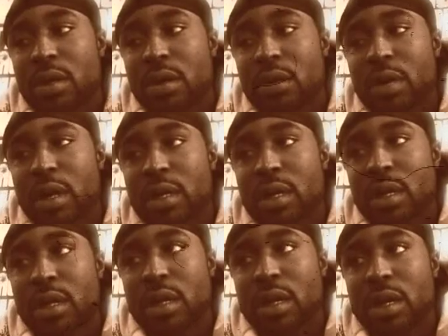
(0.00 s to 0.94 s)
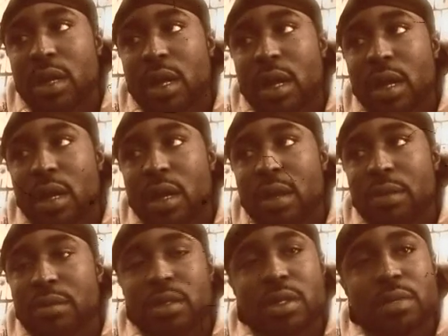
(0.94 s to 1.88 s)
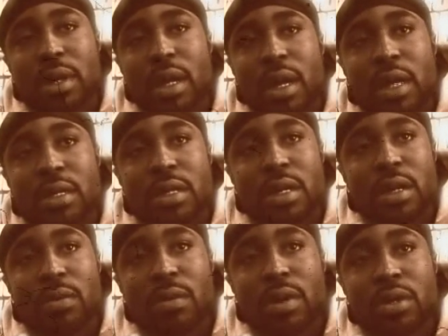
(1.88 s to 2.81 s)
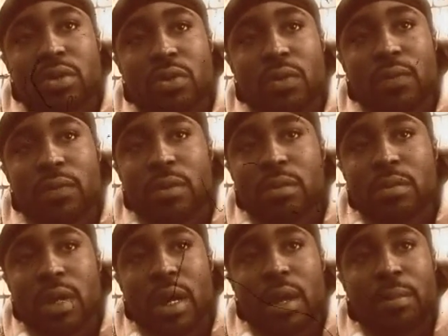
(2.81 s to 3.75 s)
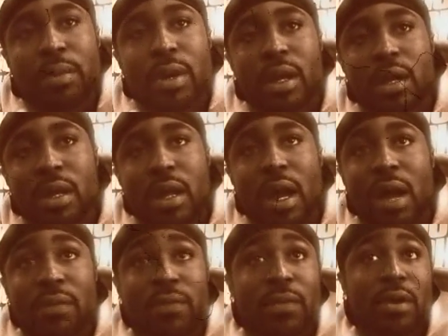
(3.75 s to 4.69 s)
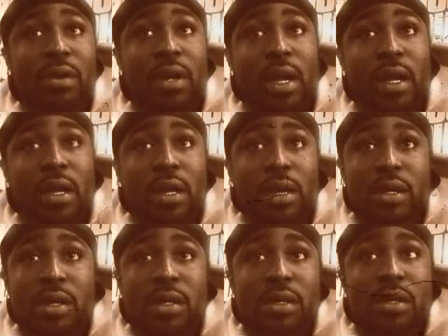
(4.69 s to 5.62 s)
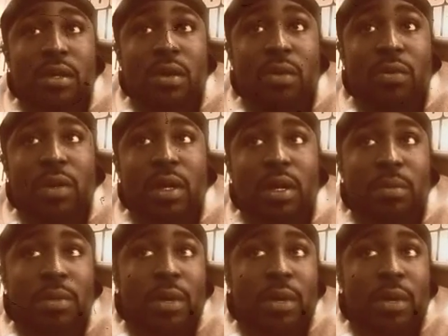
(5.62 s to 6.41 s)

know, at the end of the day, it was just me answering it with a truthful thing, being that I felt like, you know, with it